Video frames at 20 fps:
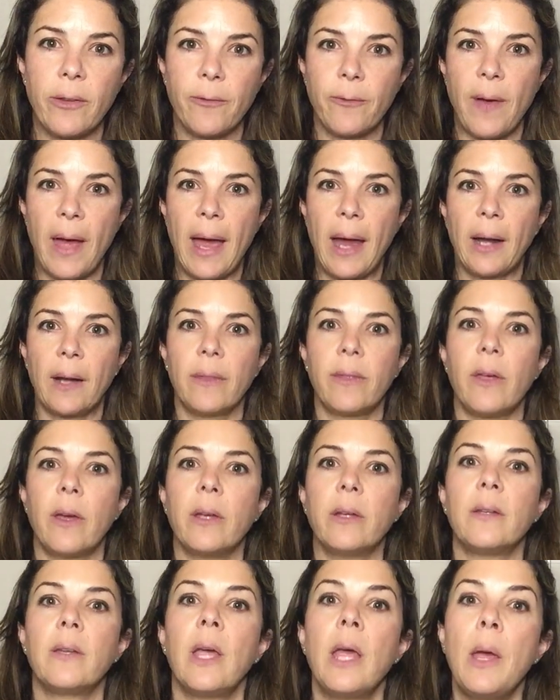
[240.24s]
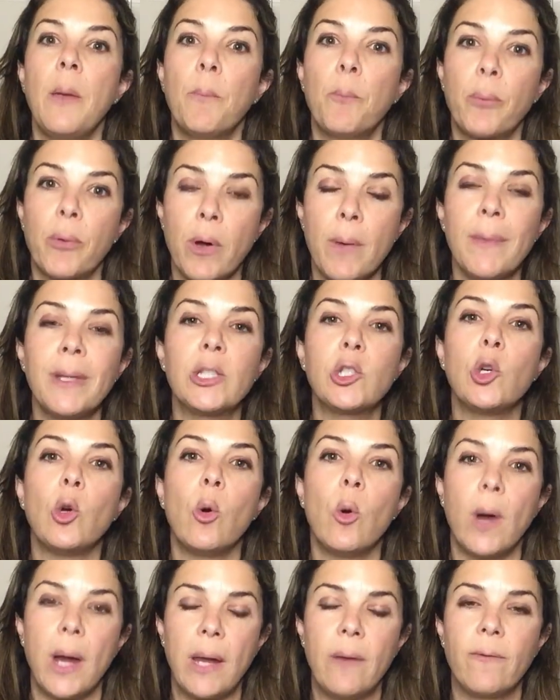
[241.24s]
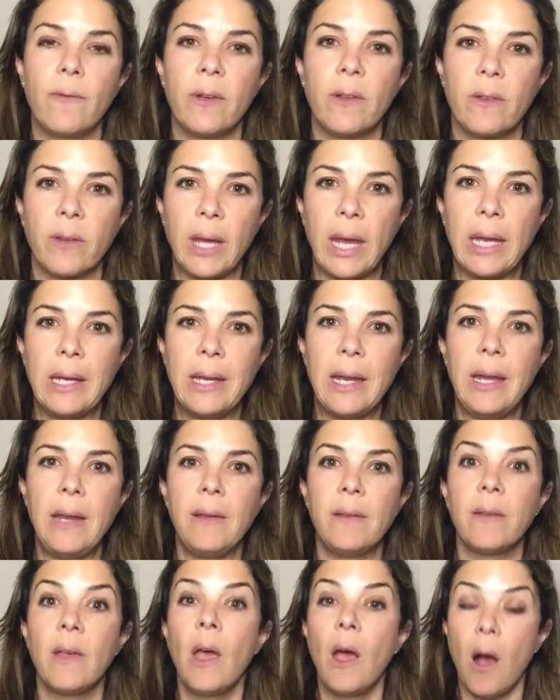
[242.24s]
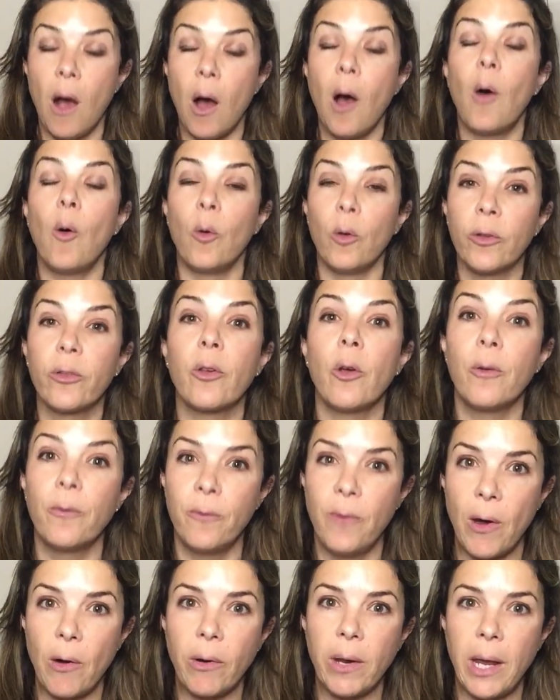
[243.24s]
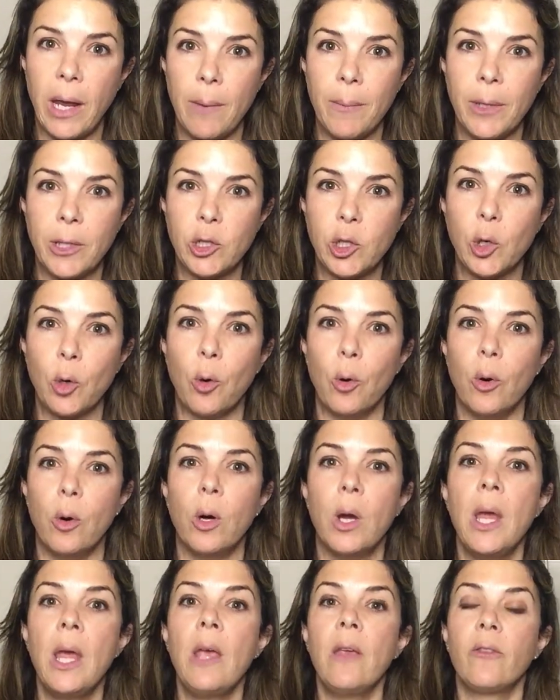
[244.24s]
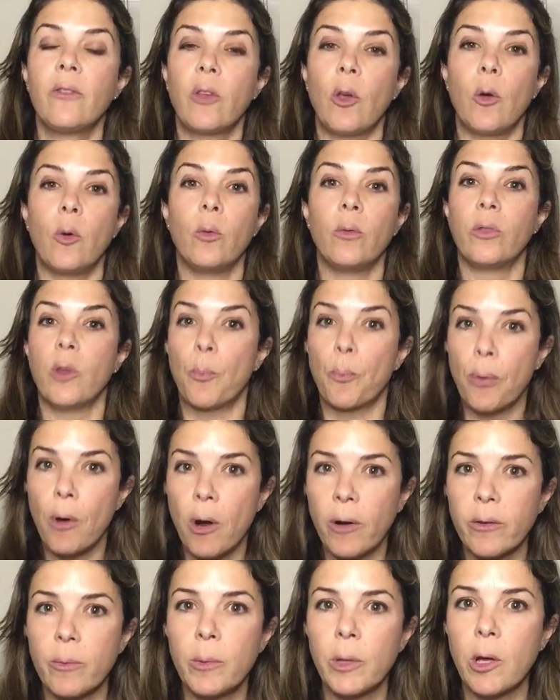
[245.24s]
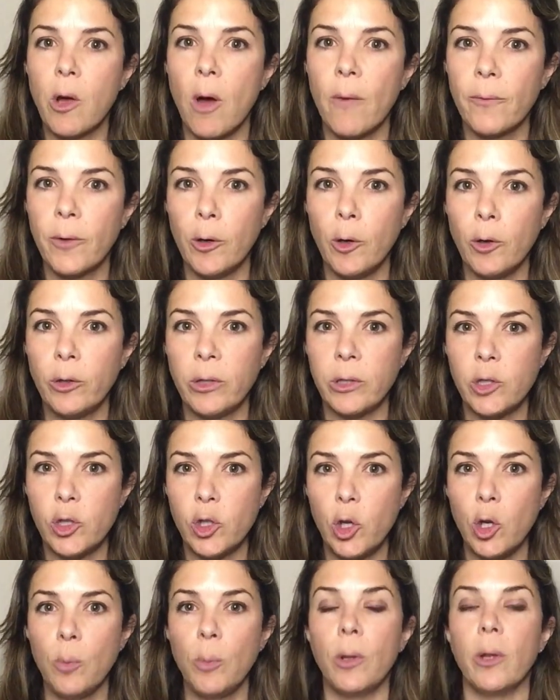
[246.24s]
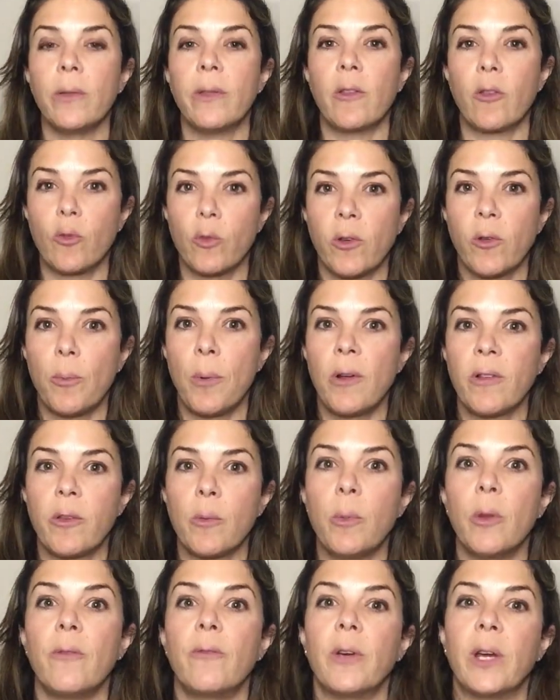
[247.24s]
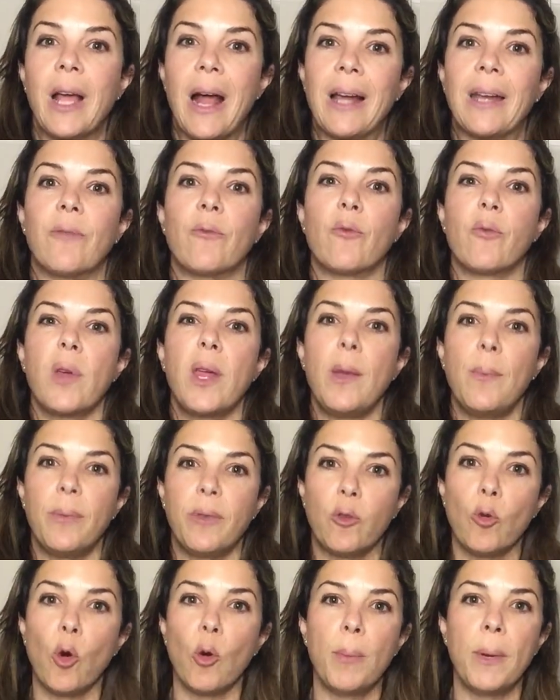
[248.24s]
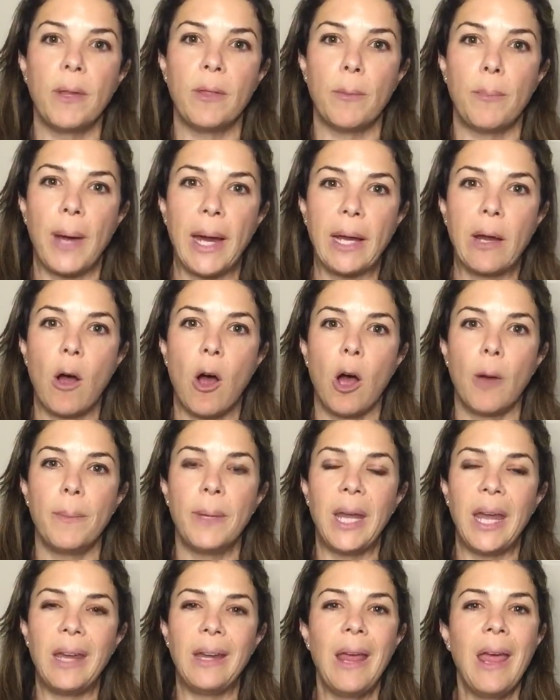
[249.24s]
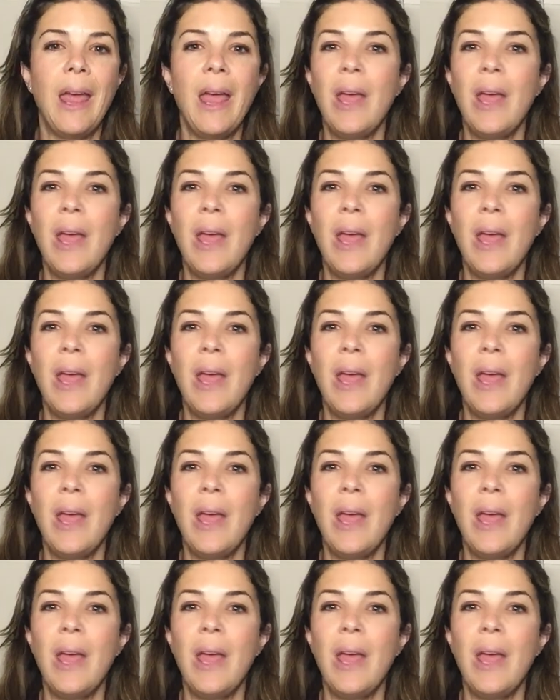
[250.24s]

the fact that premature infant's kidneys are also very immature. So the proximal convoluted tubule that's responsible for kind of reabsorbing the bicarbonate